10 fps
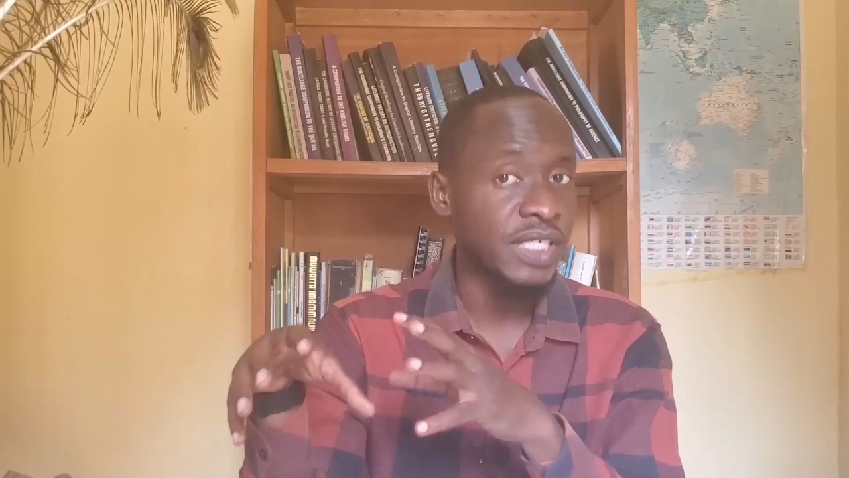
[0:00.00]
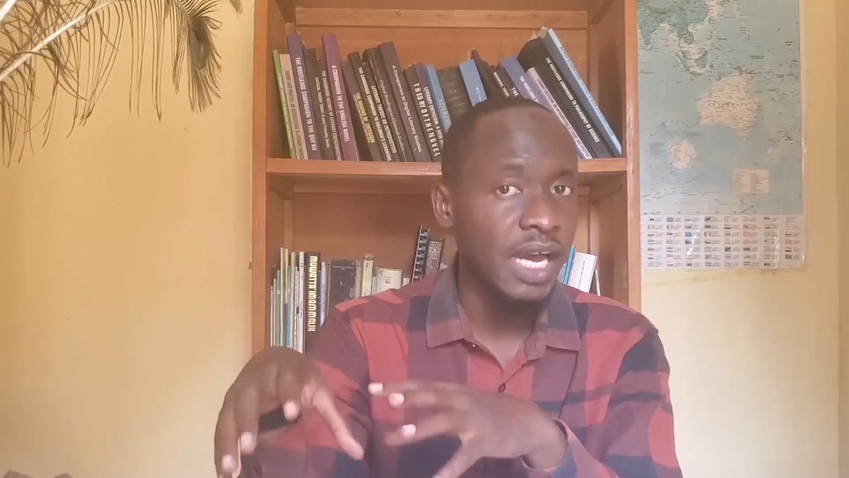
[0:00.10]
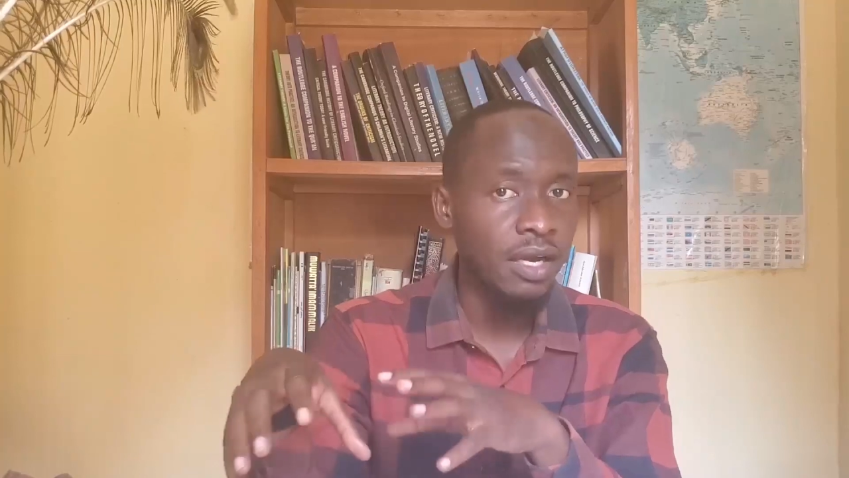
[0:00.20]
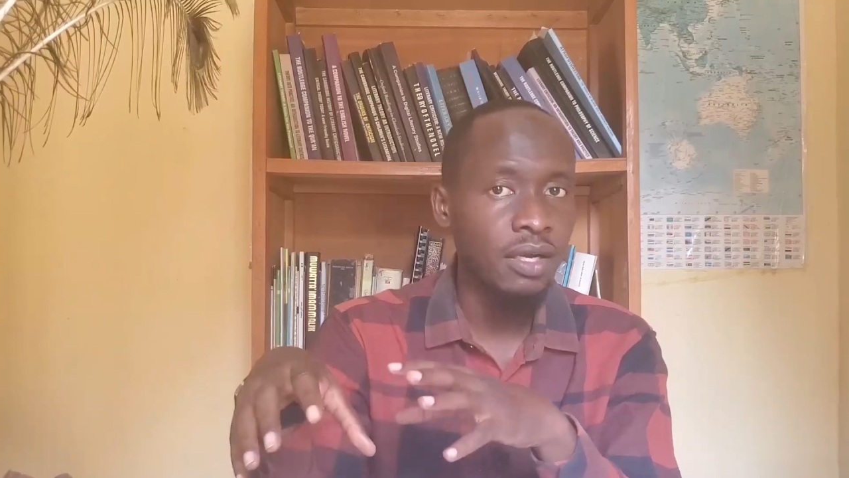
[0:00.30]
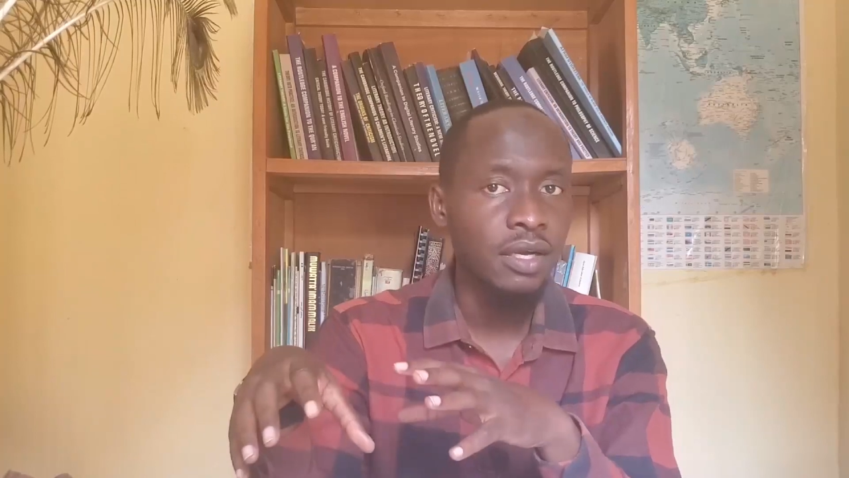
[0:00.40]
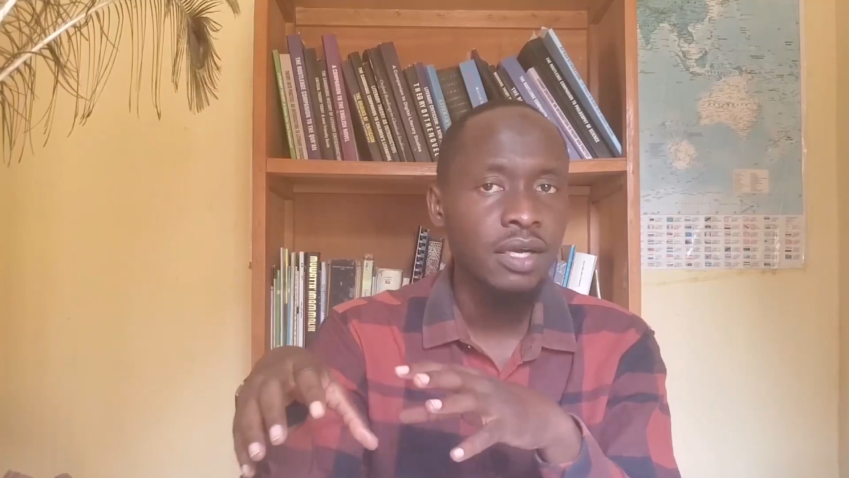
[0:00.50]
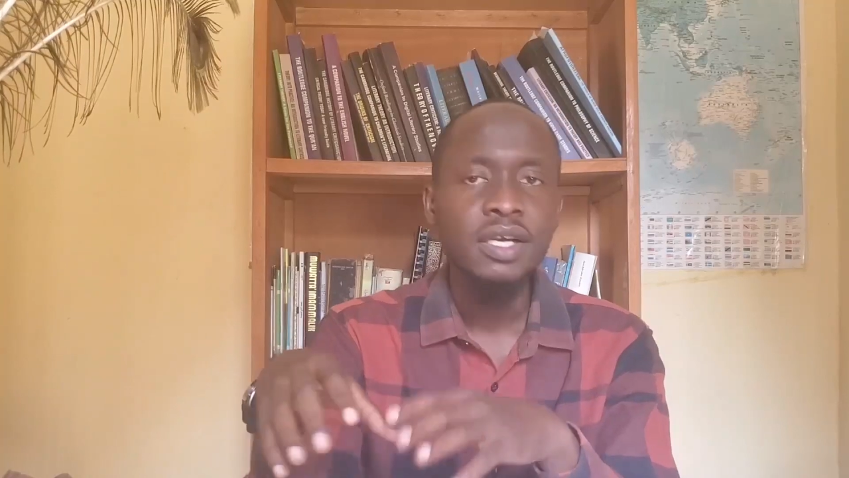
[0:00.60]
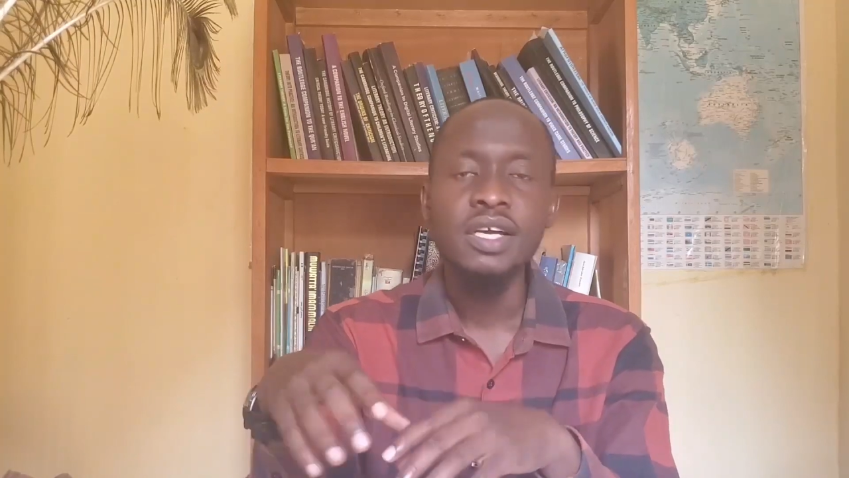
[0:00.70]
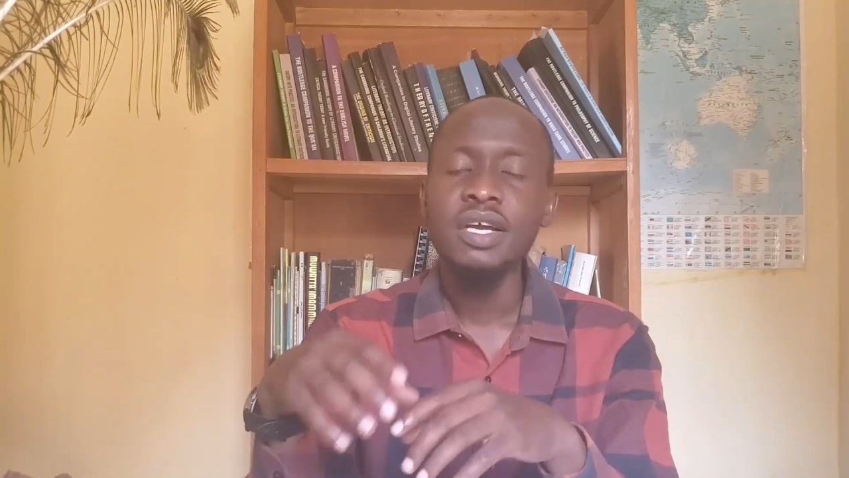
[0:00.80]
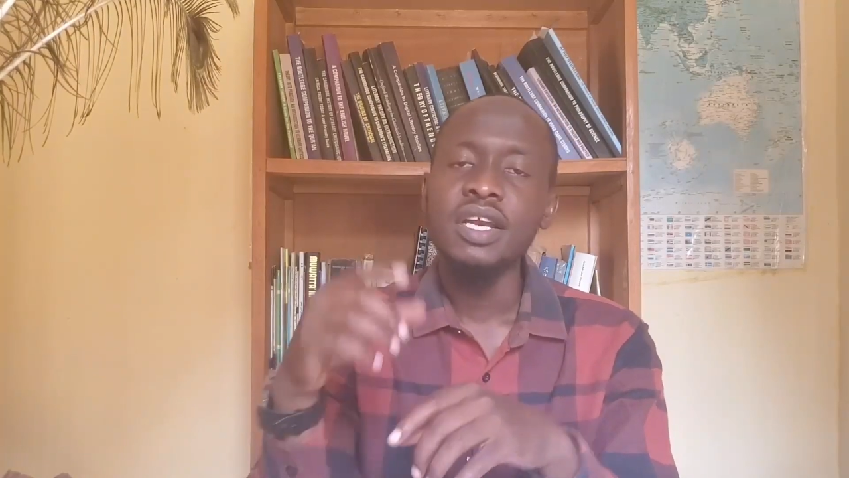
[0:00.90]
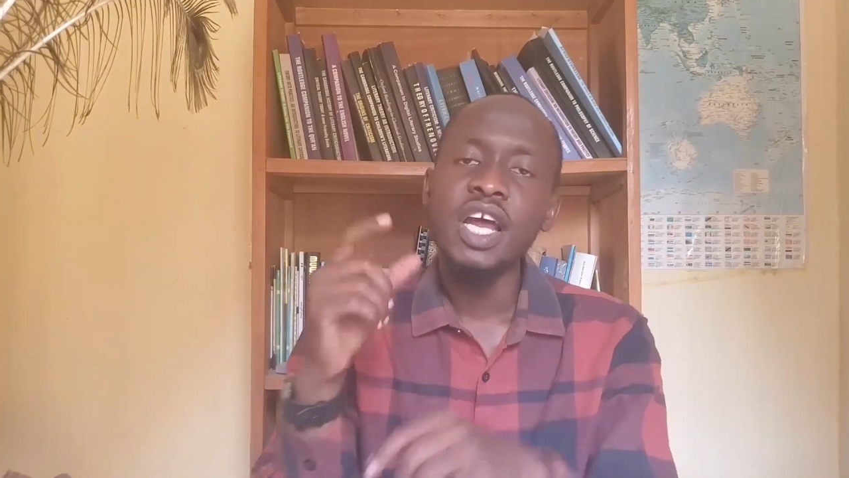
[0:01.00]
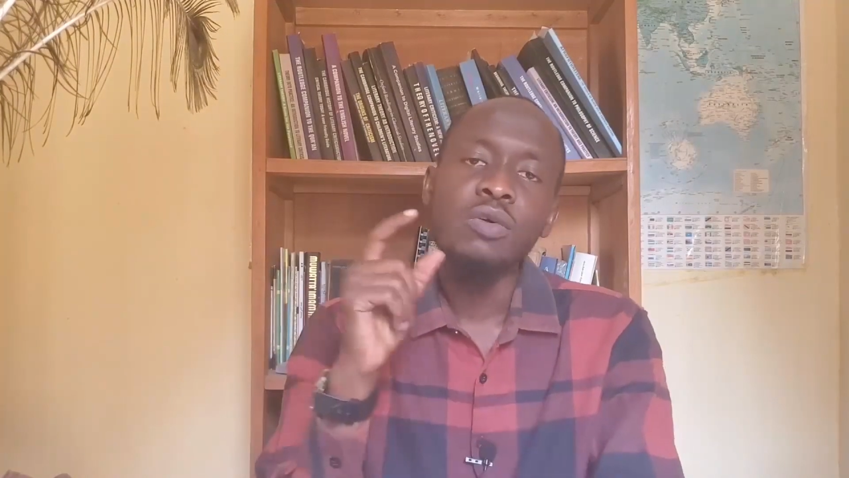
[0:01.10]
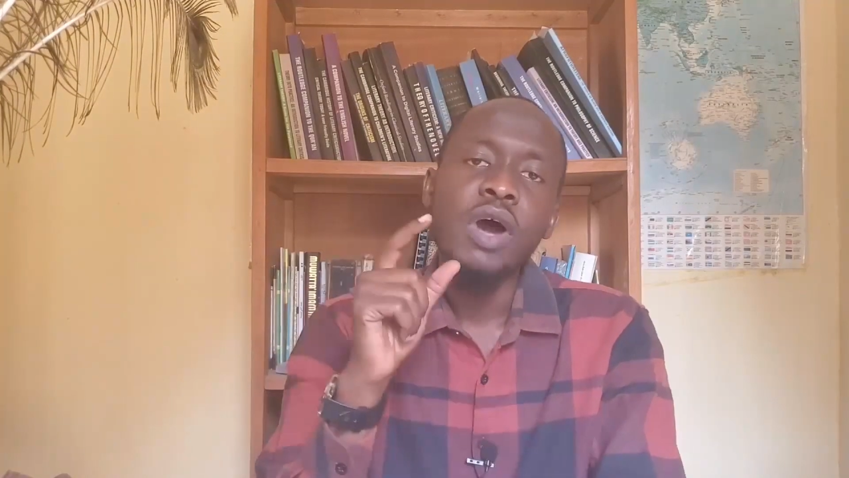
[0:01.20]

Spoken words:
tag. Now,